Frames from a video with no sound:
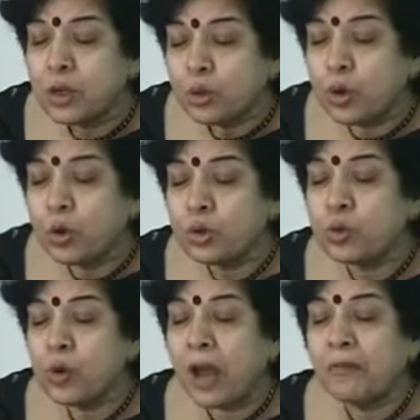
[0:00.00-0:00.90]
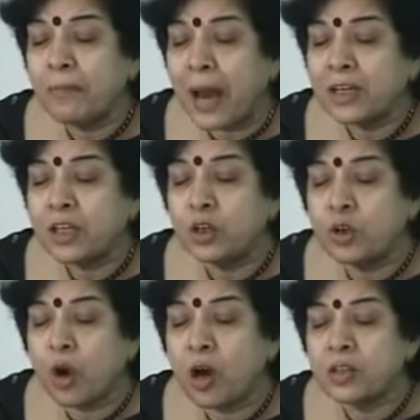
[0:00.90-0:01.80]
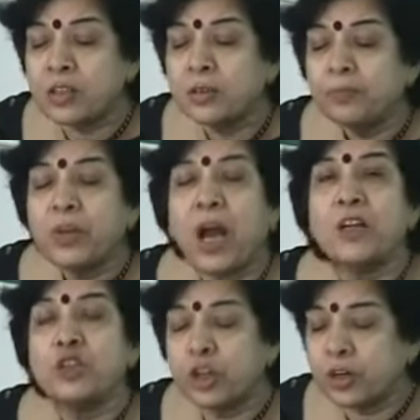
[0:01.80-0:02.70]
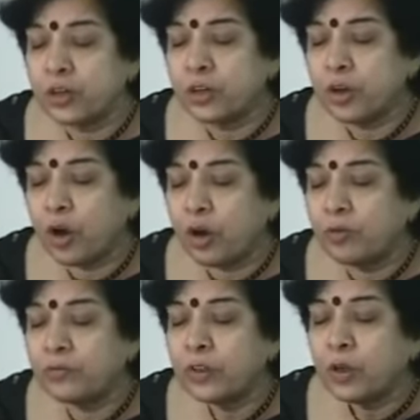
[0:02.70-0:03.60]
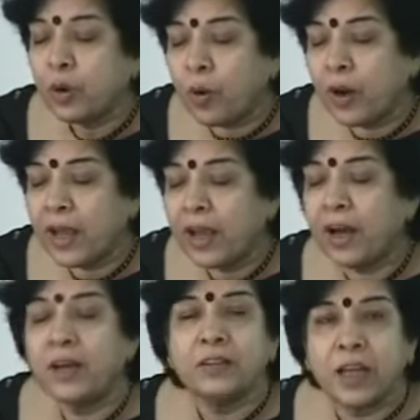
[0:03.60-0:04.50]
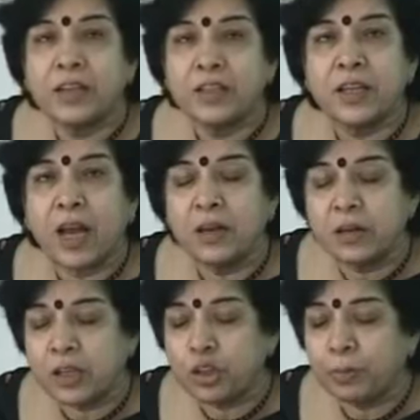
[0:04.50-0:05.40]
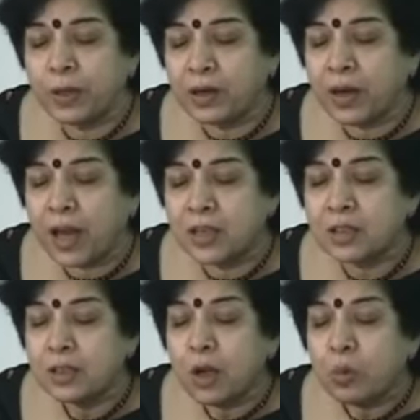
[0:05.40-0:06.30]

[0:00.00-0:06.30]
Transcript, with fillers: Those who have matted locks are children of holaya, that is the untouchable class.